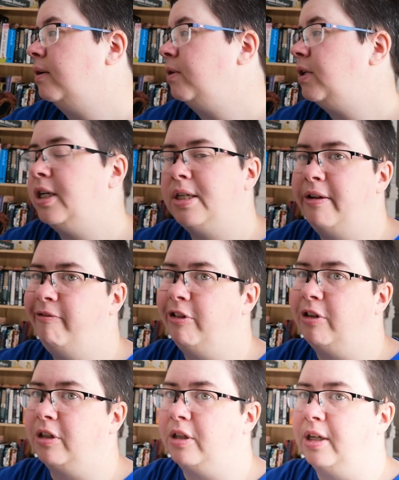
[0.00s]
which is never
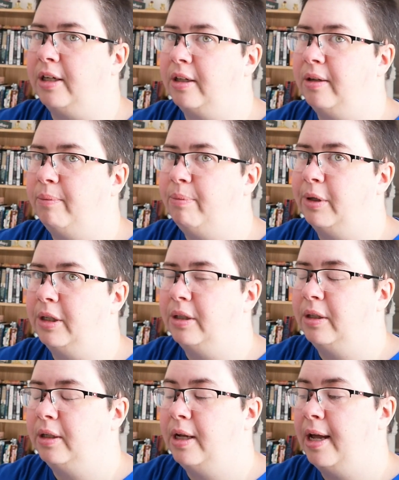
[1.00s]
a good thing, but
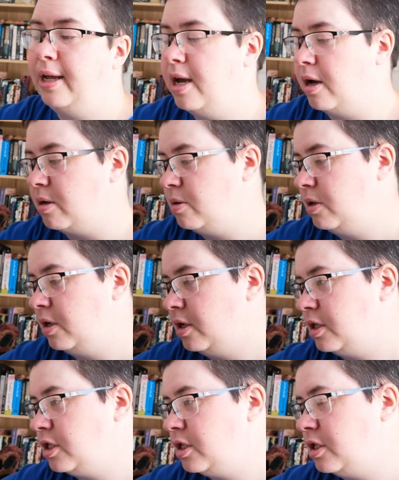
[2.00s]
hey ho.
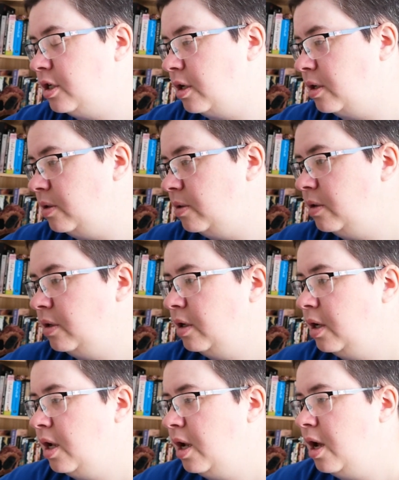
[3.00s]
So
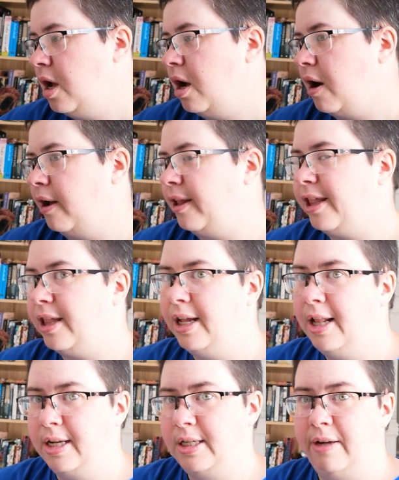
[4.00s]
I
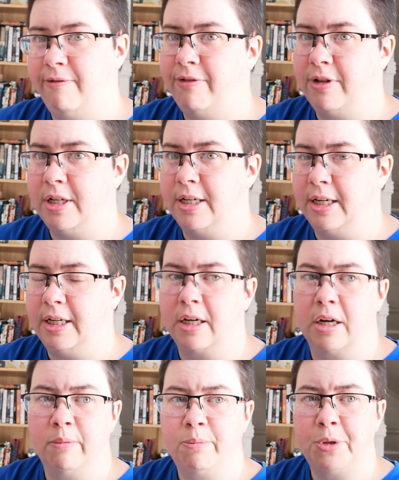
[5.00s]
think that's it for today,
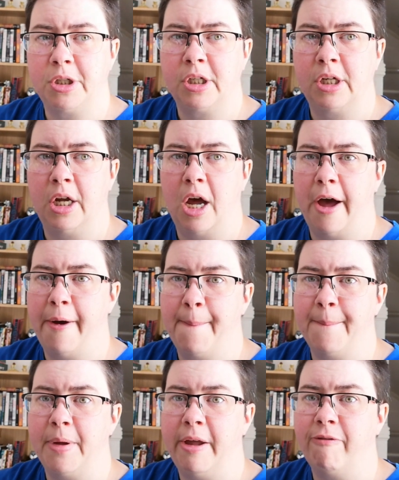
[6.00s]
Cubs.
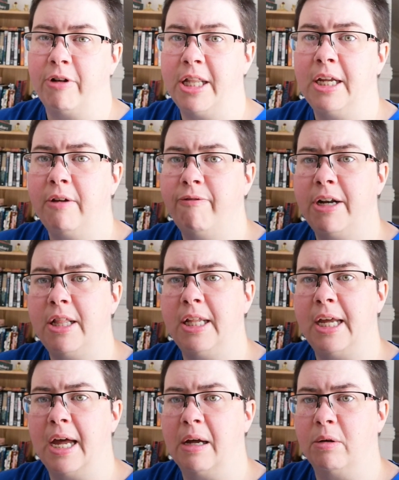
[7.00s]
If I think of
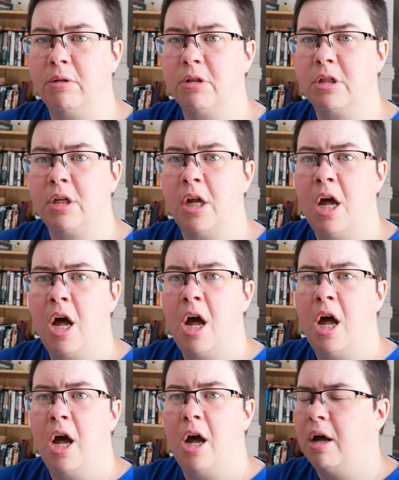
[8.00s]
anything else,
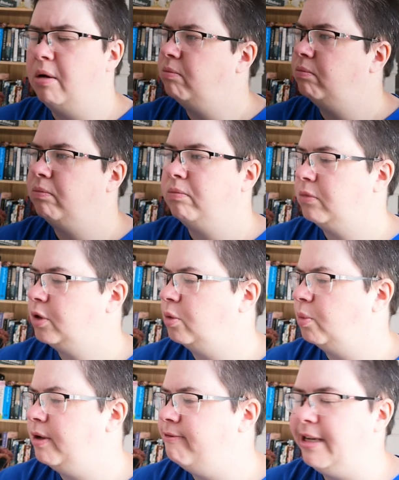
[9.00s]

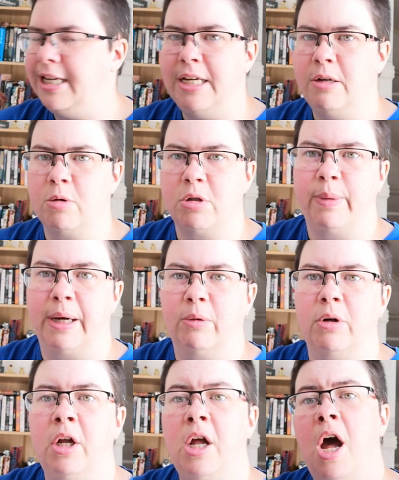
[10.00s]
stop waving needles
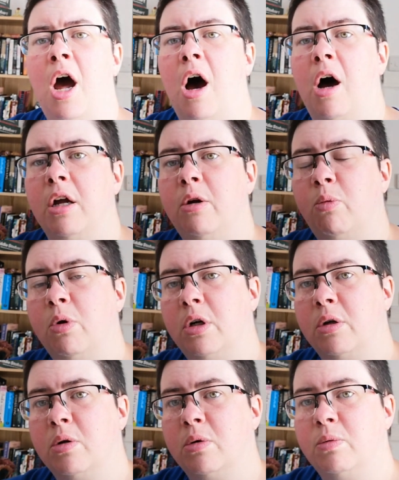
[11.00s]
about, I
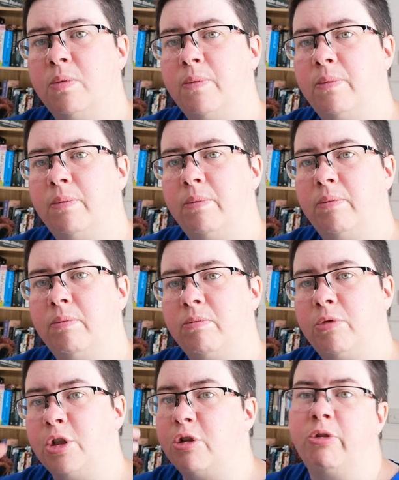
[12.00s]
will
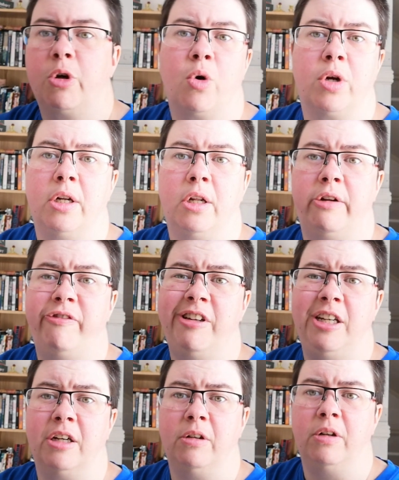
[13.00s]
just record another
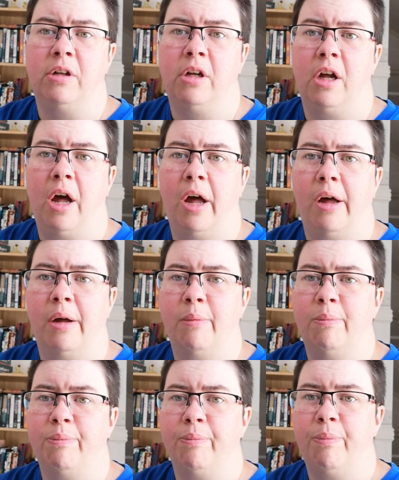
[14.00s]
video
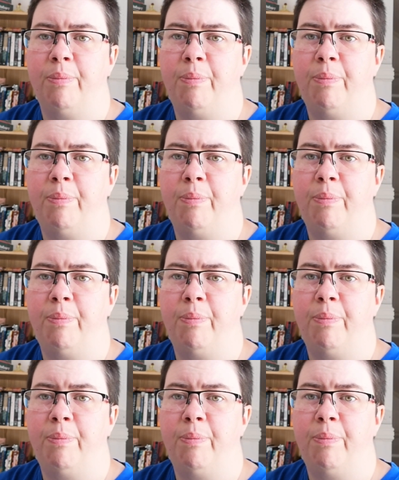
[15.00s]
and